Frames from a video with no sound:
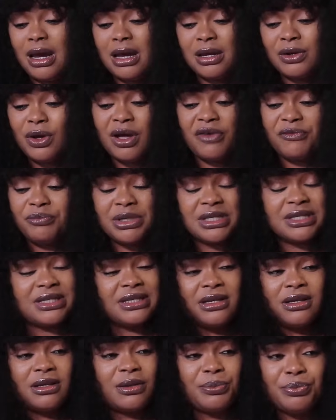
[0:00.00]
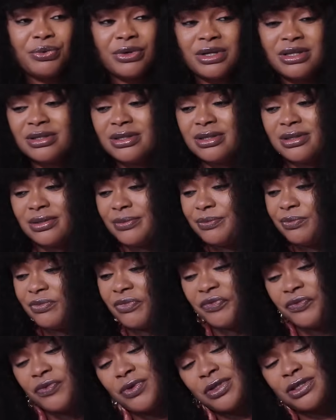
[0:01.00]
I know I've been seeing the prince
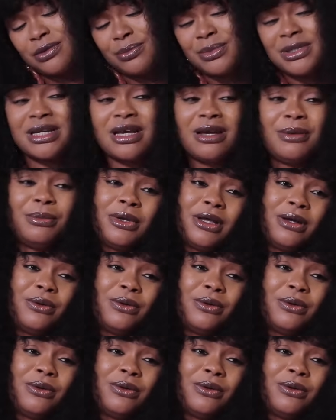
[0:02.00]
for some time